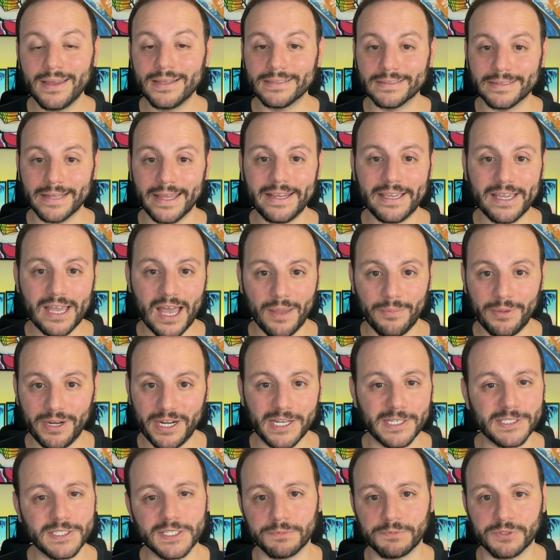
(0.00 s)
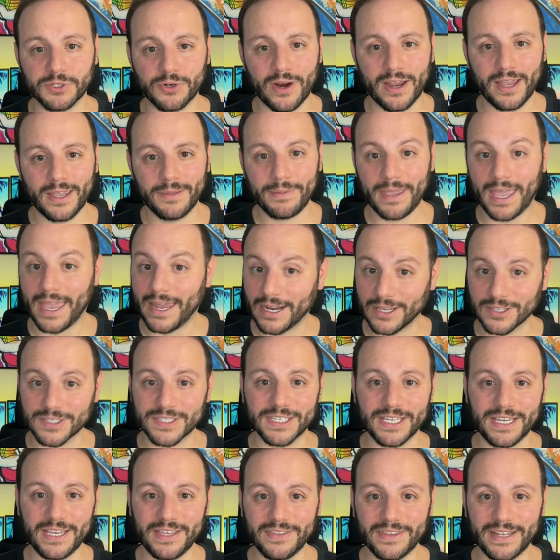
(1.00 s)
like, comment, and subscribe, and I'll
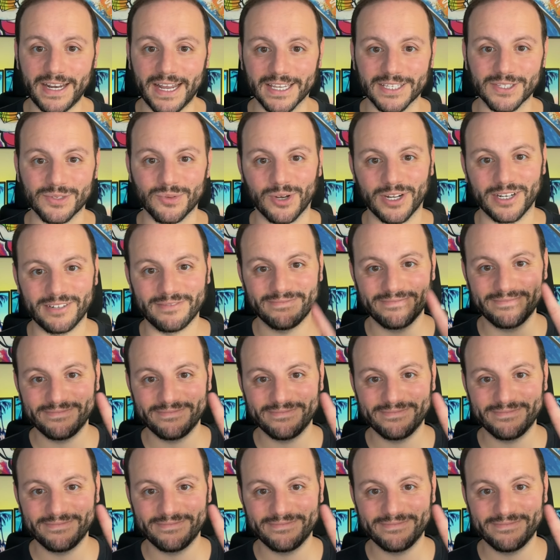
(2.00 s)
see you in the next one.